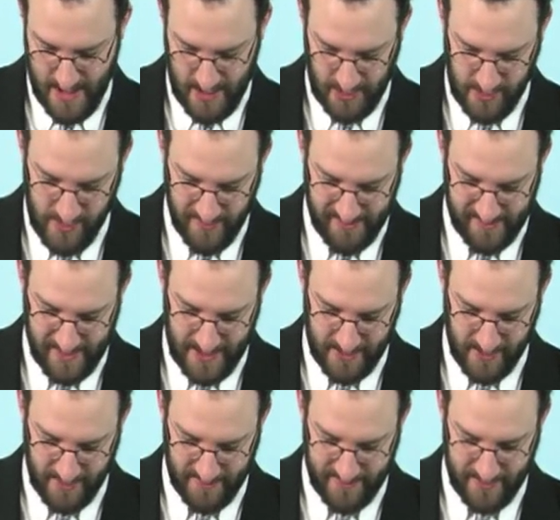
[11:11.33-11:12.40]
Use
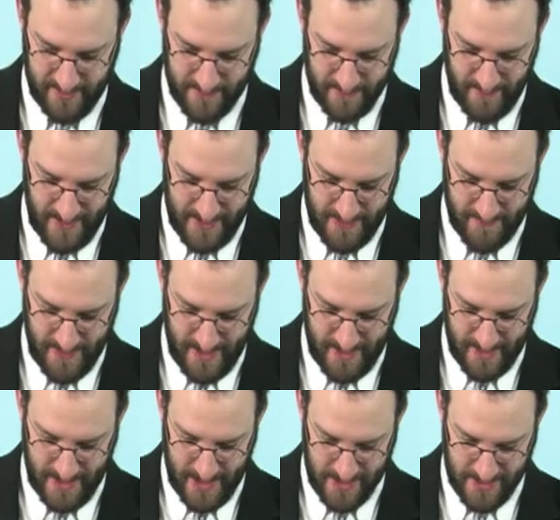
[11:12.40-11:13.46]
signals so you can find the
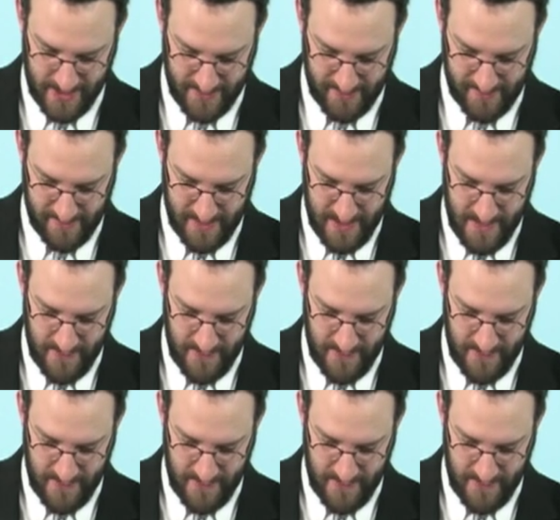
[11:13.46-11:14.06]
variations.